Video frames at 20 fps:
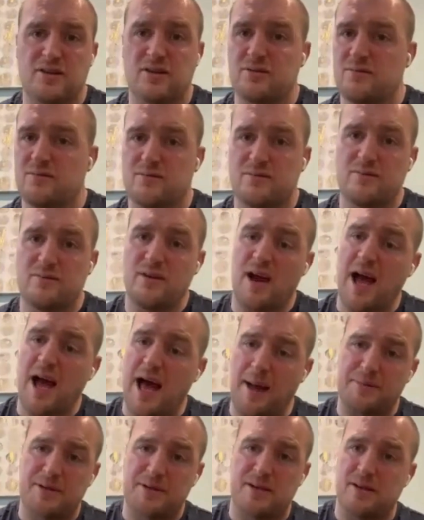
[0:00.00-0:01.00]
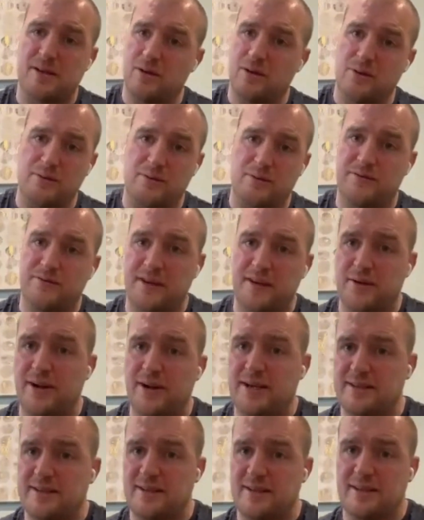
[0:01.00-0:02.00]
just absolute
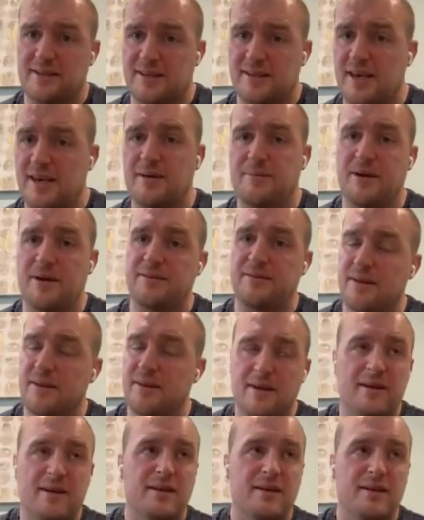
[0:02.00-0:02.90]
figureheads of the team, and